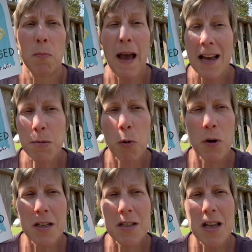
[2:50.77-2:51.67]

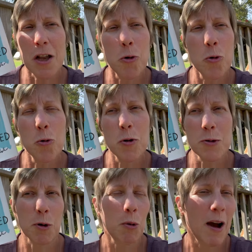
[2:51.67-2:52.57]
passports and who is
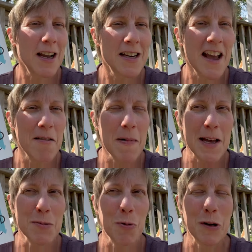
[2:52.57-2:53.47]
required to have
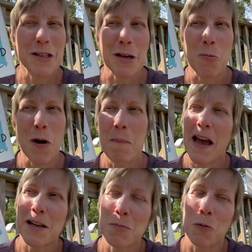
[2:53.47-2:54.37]
passports and what
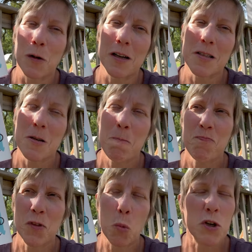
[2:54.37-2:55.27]
passports,
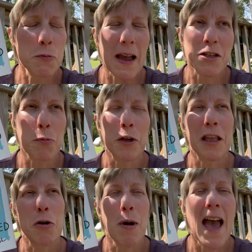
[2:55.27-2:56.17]
which passport
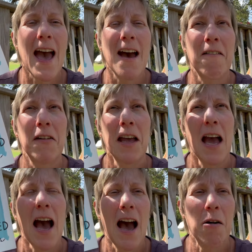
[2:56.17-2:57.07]
that you have,
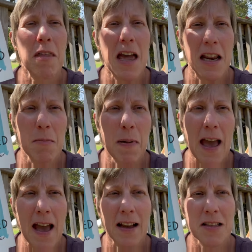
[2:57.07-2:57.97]
how that
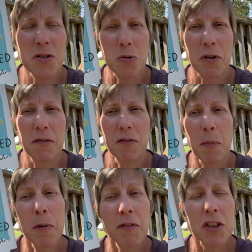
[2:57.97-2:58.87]
impacts sort of your
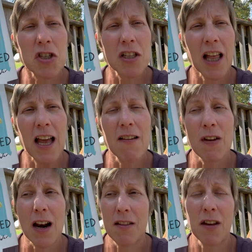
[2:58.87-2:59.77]
privilege in life.
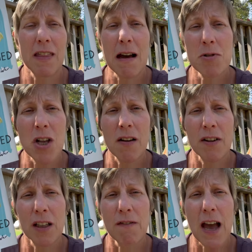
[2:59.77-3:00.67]
And I thought that was all
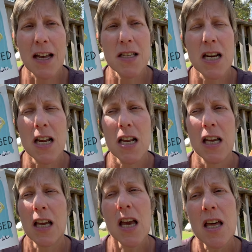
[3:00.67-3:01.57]
really
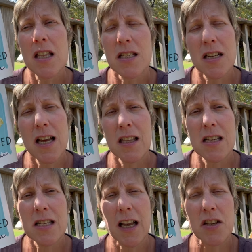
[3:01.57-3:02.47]
fascinating. There's another
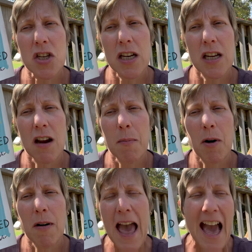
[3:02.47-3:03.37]
discussion in here
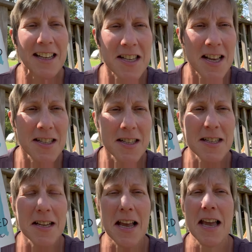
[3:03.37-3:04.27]
about
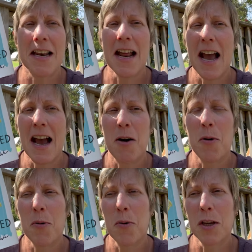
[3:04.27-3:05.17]
accents and
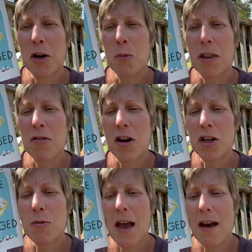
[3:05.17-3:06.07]
how, you know, whether or not
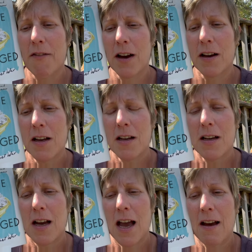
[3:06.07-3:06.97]
you have
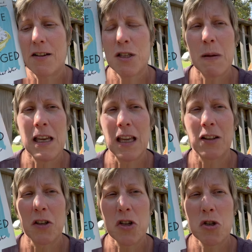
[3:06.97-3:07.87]
speak
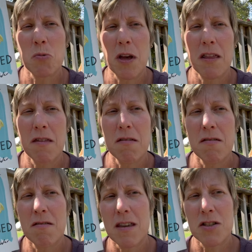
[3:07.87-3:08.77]
English with
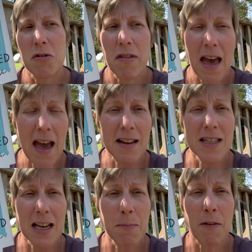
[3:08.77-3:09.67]
this or that
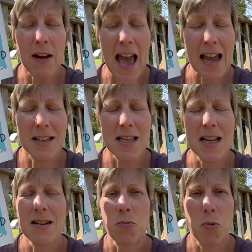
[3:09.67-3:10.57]
type of
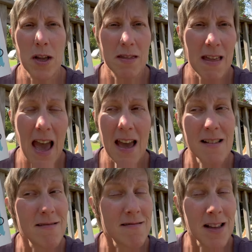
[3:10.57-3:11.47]
accent, what that
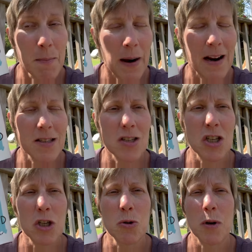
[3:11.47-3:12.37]
imparts to
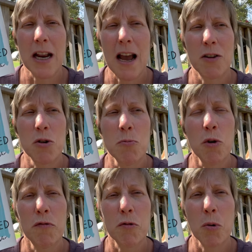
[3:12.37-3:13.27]
you and how you
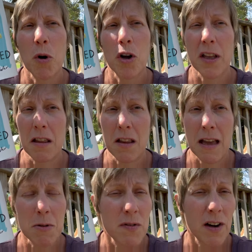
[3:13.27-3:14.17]
move through the world. I thought
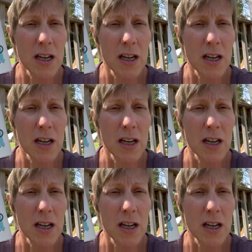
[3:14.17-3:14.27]
that was very